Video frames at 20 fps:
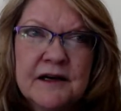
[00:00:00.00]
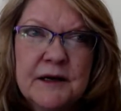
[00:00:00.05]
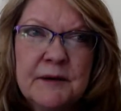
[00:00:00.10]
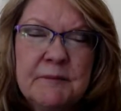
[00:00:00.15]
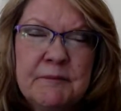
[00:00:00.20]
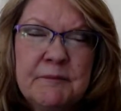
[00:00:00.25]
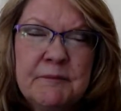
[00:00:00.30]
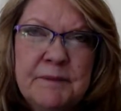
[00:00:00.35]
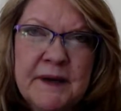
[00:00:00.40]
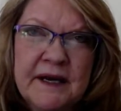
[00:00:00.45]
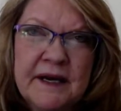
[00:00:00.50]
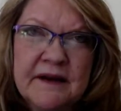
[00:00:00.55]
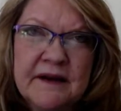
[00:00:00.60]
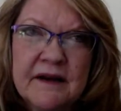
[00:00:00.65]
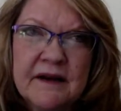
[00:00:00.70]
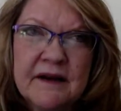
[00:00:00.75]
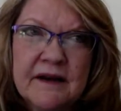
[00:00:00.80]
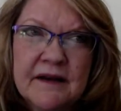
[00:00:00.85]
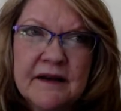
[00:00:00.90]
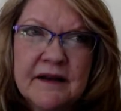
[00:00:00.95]
but
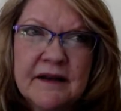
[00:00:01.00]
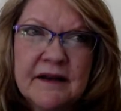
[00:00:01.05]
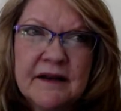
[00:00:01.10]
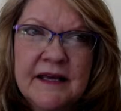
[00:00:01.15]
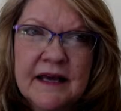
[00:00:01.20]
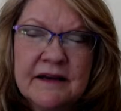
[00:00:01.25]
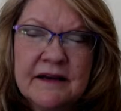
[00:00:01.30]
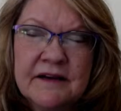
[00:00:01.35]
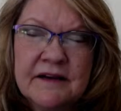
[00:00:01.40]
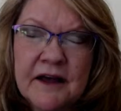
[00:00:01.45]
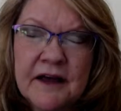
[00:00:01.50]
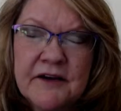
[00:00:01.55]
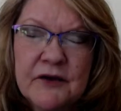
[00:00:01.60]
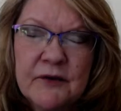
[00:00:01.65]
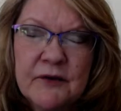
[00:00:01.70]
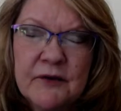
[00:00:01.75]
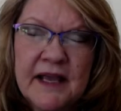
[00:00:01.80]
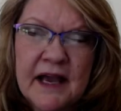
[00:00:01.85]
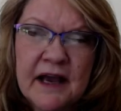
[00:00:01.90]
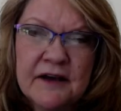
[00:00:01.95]
yet not
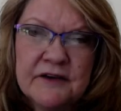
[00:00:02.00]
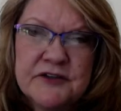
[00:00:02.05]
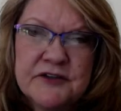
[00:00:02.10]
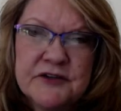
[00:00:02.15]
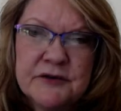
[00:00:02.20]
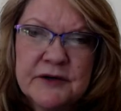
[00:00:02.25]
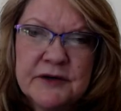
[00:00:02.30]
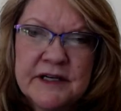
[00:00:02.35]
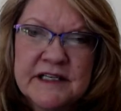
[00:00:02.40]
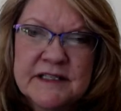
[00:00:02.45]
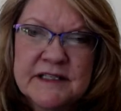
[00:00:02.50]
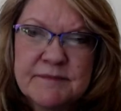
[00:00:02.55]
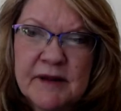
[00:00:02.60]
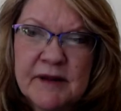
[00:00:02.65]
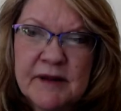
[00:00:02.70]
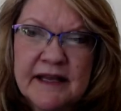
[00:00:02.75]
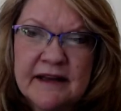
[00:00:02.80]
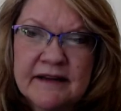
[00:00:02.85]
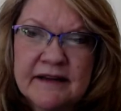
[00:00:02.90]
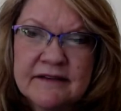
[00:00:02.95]
knowing how to
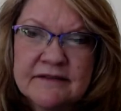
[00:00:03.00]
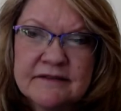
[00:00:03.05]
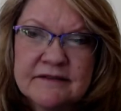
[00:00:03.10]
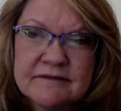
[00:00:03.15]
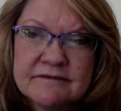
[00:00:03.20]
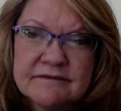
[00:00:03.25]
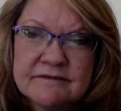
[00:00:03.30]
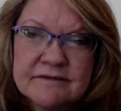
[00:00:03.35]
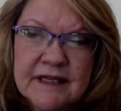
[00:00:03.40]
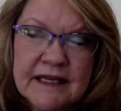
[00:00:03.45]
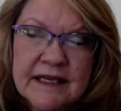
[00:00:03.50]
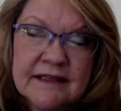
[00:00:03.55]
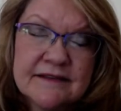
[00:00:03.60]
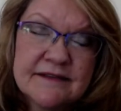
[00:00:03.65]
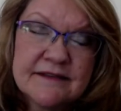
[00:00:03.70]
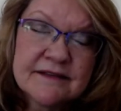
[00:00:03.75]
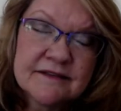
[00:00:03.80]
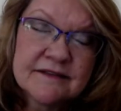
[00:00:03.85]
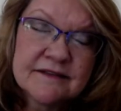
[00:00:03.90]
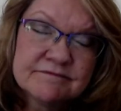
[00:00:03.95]
explain it. It's,